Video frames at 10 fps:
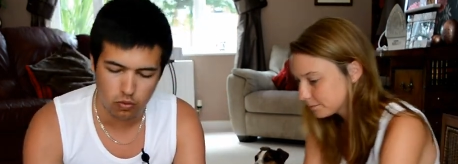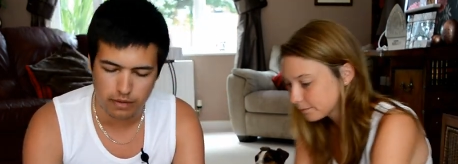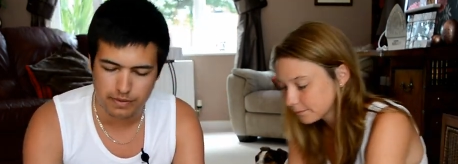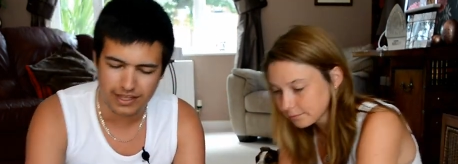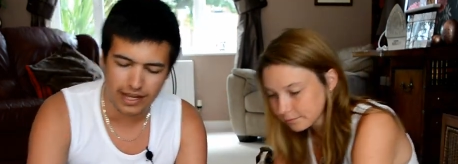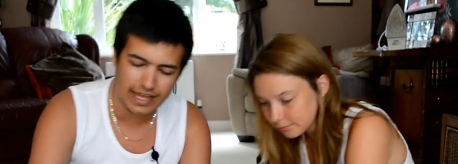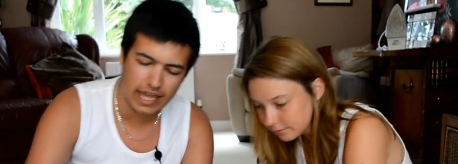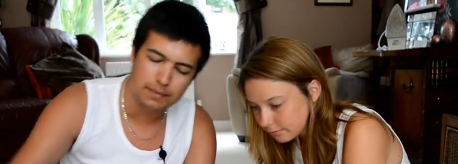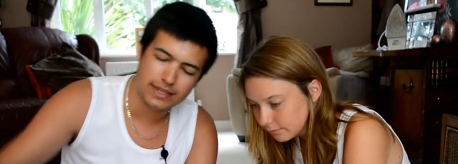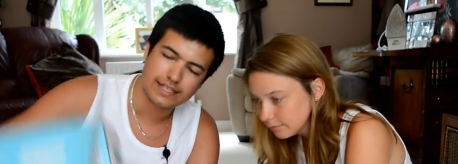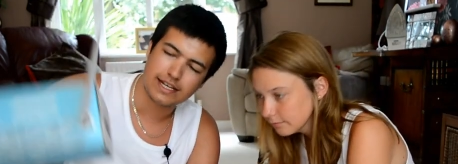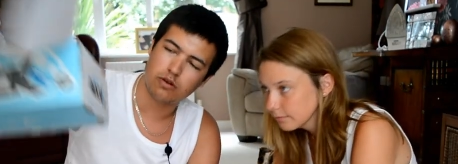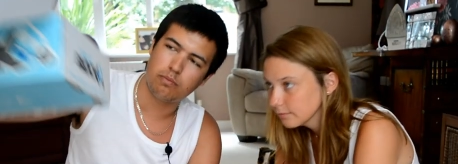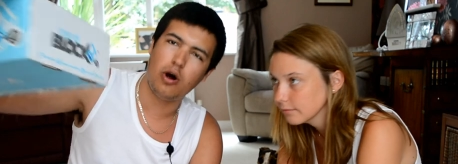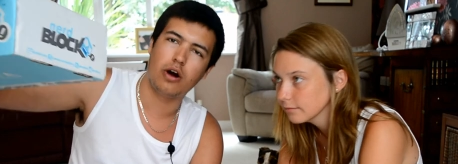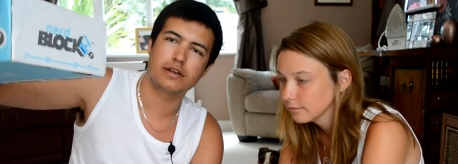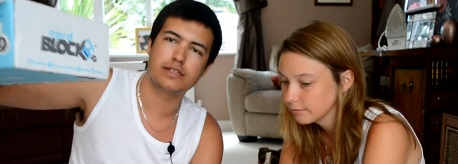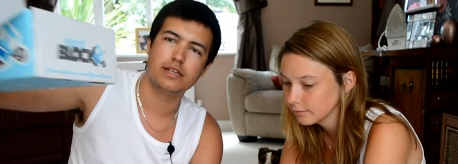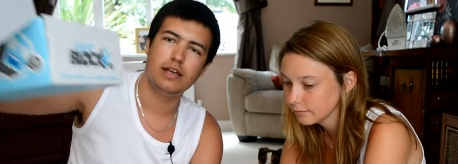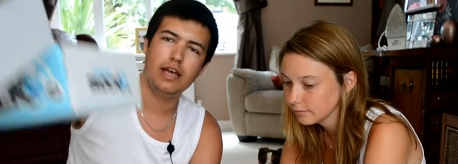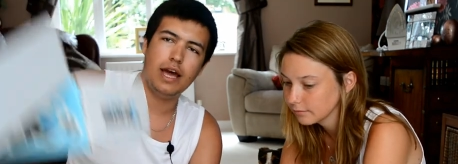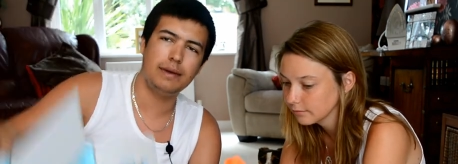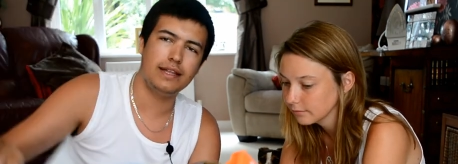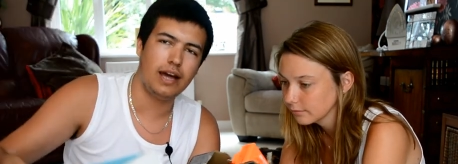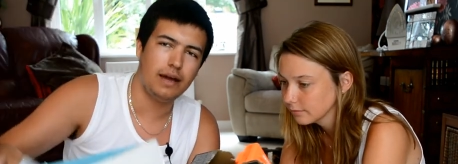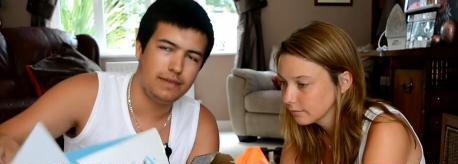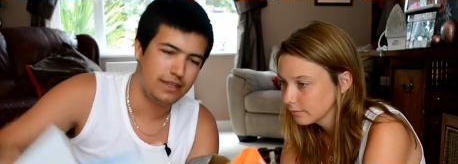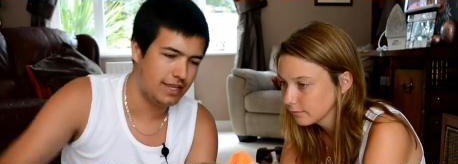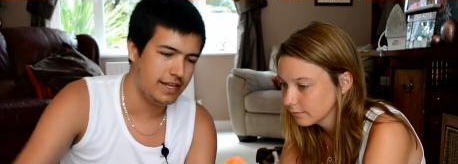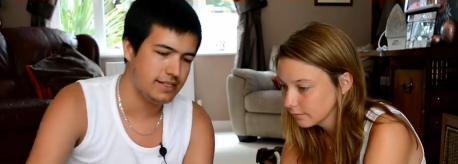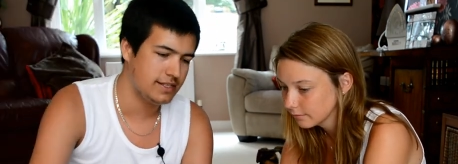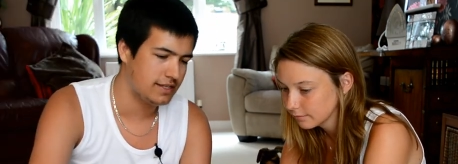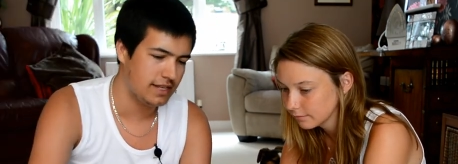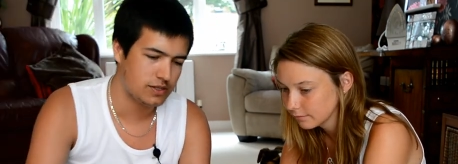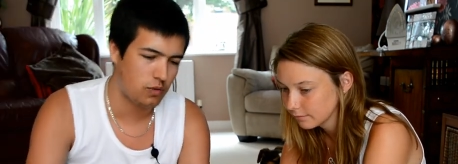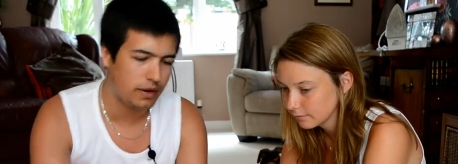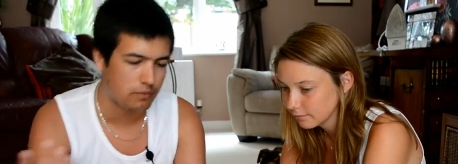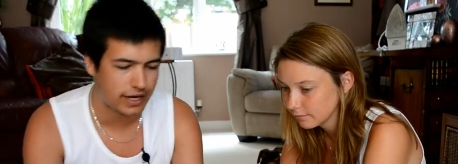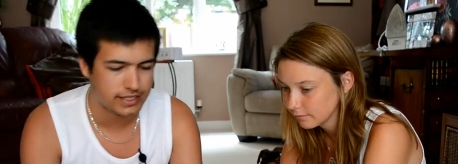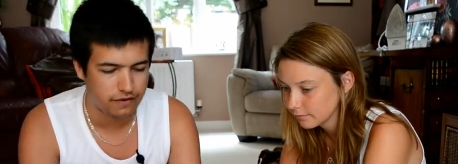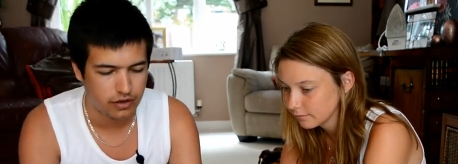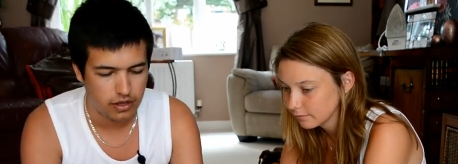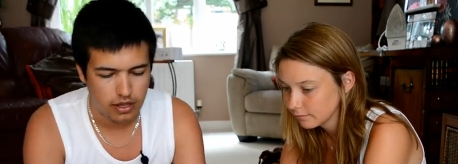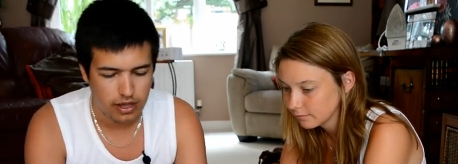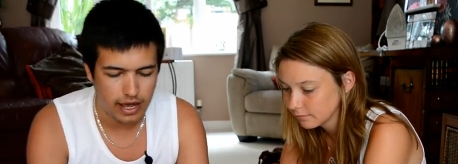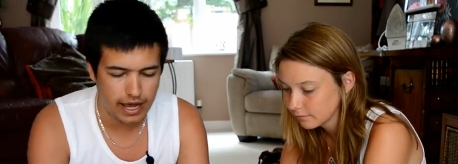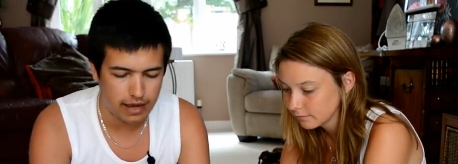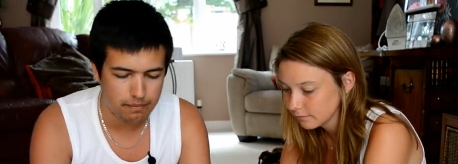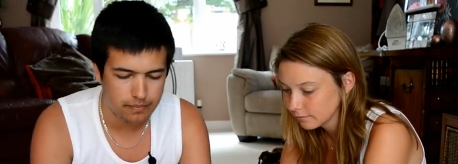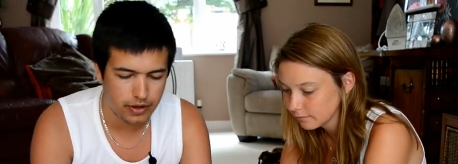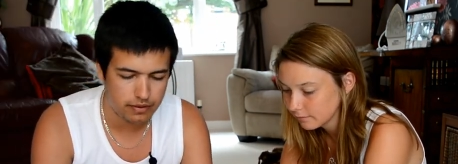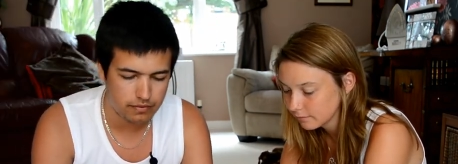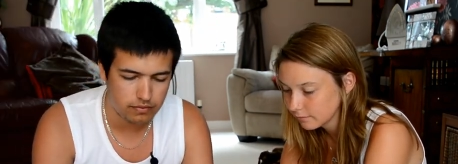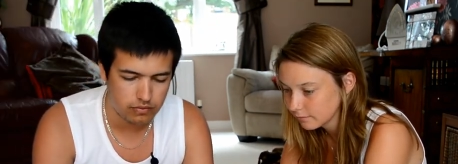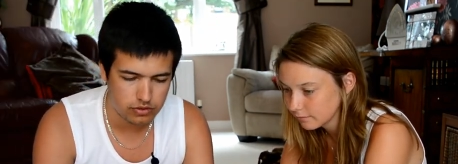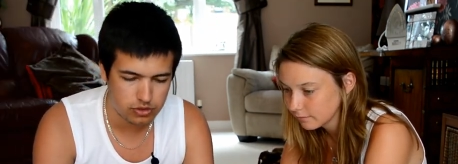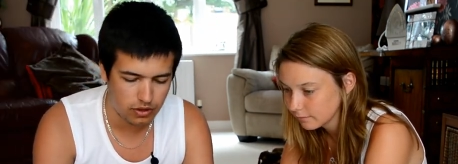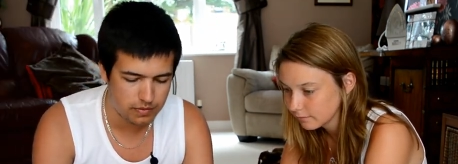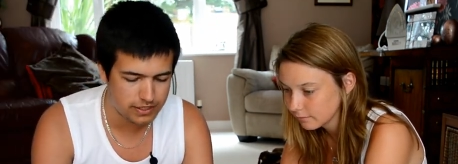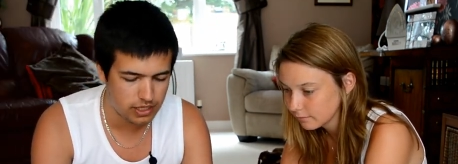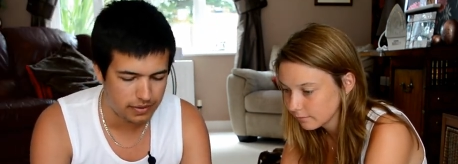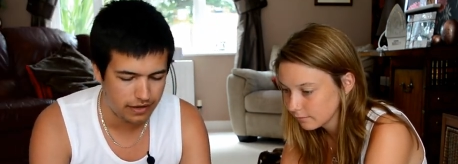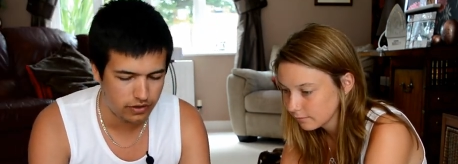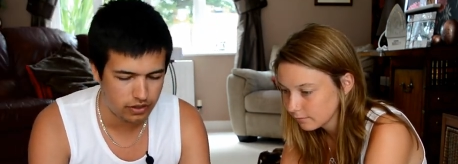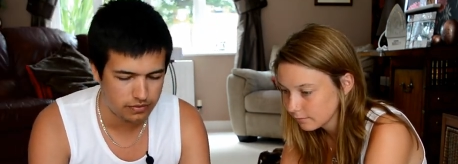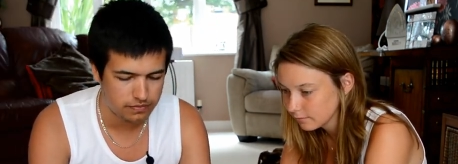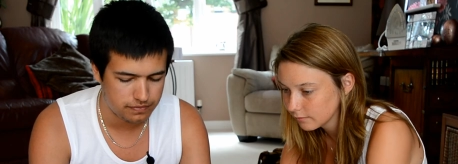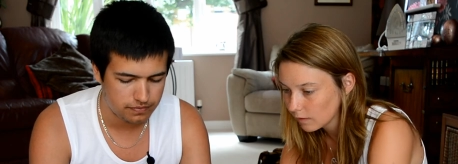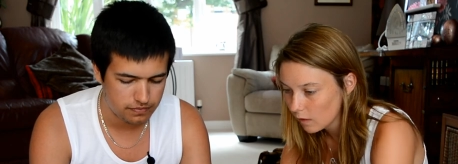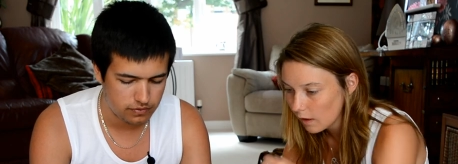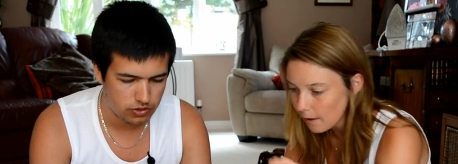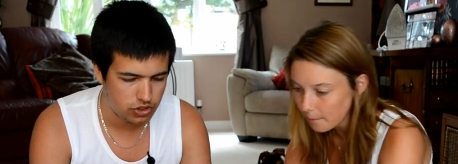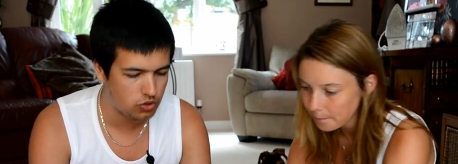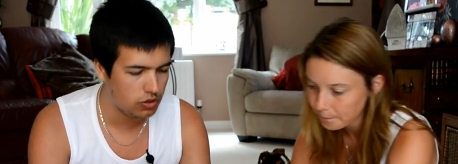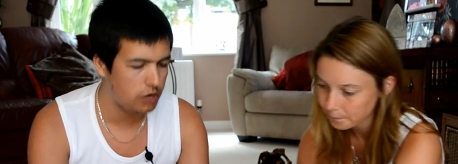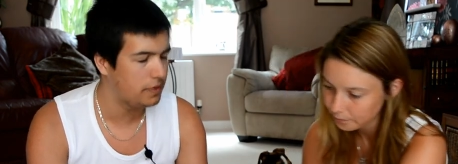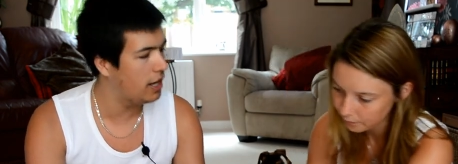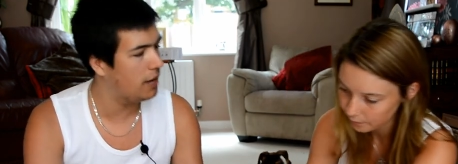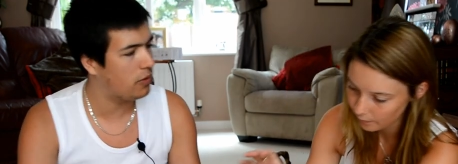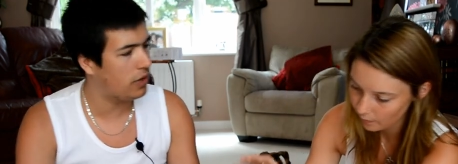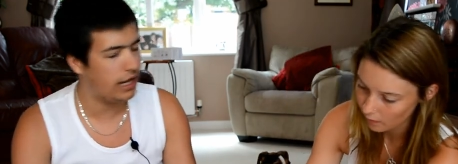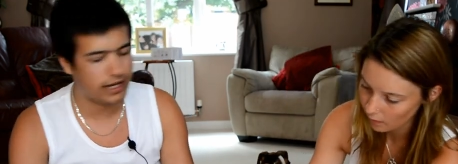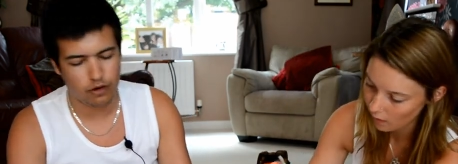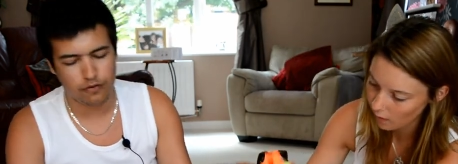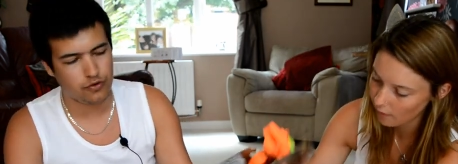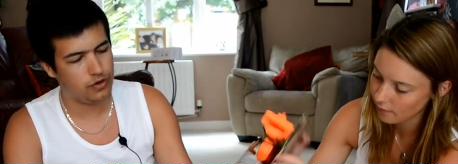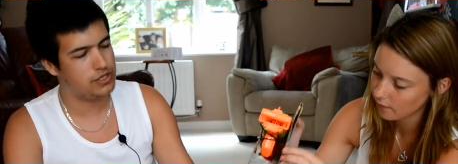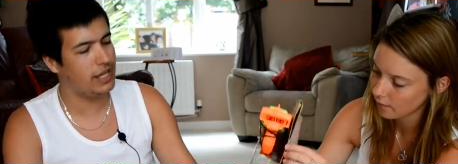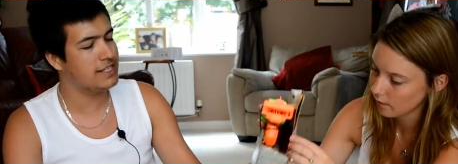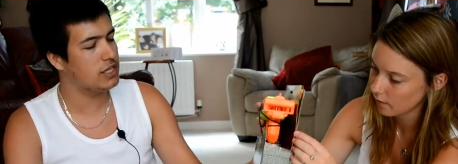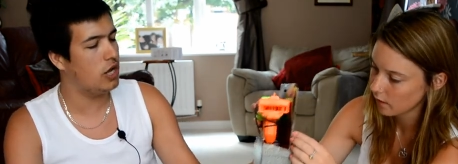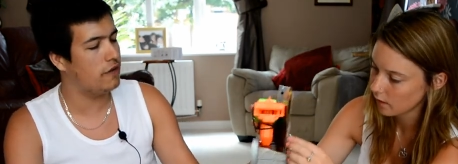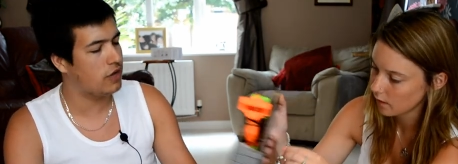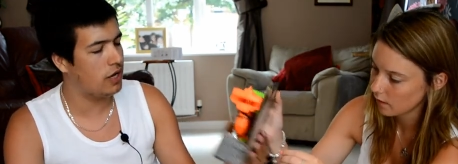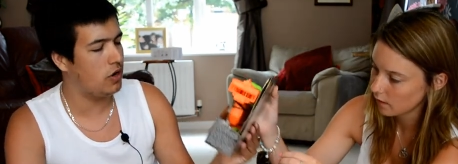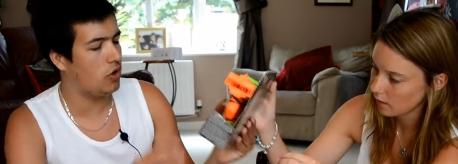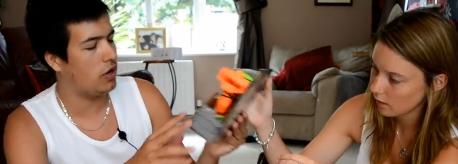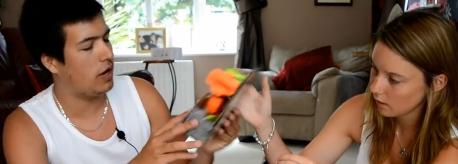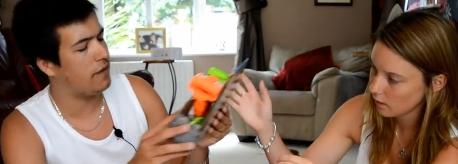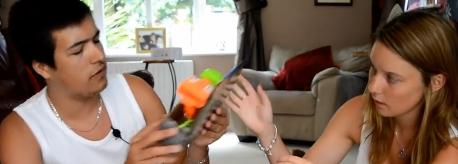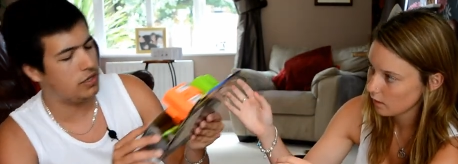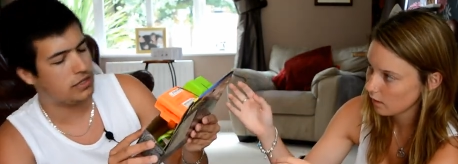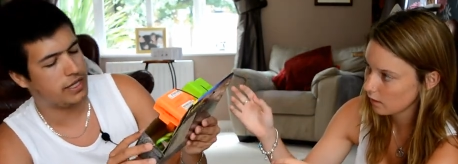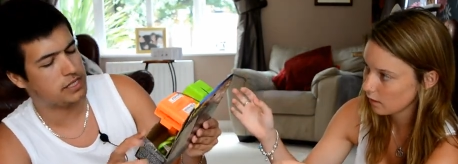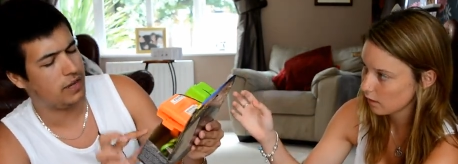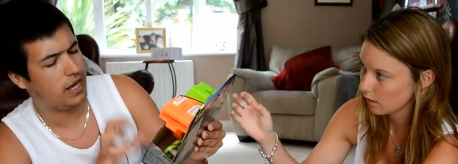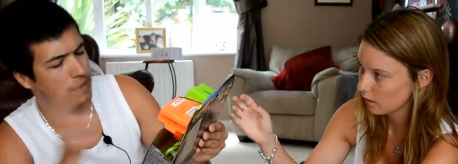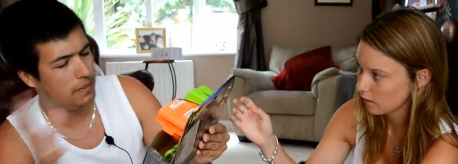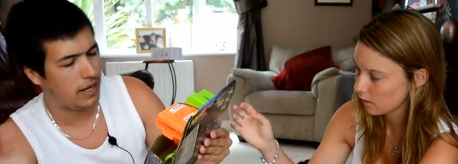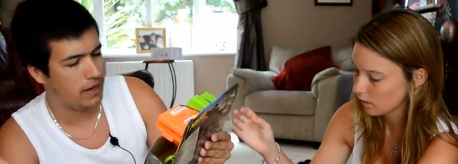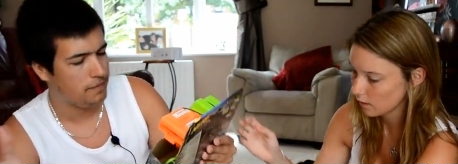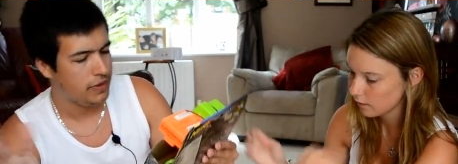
Speaker 1: one, but that came in this little box. I mean, that's quite impressive. But should we open this up and have a look? Yeah. Do you want to open it up while I go through? So that's a Nerf gun. Hold on, I've got to explain it a bit better.